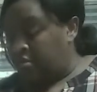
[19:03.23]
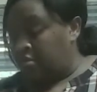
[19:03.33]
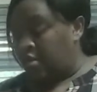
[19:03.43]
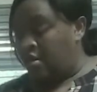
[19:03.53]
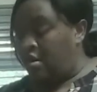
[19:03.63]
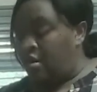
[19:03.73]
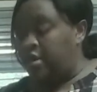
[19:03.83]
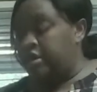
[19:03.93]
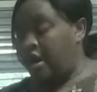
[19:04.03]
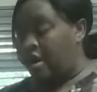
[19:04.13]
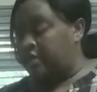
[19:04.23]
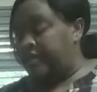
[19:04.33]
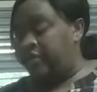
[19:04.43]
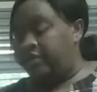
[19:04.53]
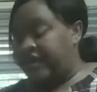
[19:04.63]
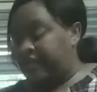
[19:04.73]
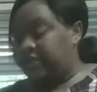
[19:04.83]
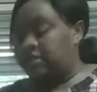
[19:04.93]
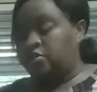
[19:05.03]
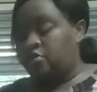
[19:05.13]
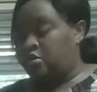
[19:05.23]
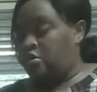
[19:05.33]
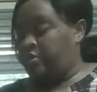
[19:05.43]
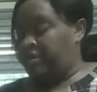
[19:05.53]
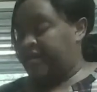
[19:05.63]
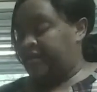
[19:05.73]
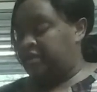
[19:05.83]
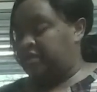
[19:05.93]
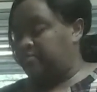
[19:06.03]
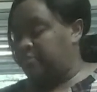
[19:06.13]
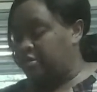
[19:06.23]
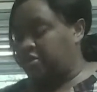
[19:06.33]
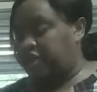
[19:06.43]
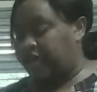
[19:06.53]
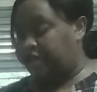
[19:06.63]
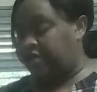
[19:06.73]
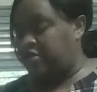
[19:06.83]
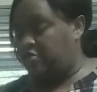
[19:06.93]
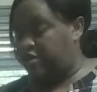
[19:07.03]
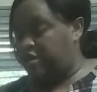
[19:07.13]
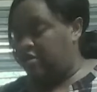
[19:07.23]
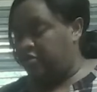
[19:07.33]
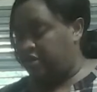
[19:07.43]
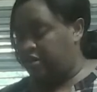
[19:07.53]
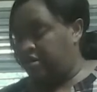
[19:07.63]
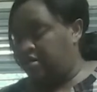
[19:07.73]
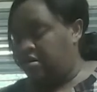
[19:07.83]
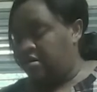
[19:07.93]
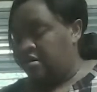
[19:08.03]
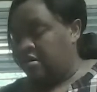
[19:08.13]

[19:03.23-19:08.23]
Oh, y'all, now we got this, we got this milk chocolate going on here.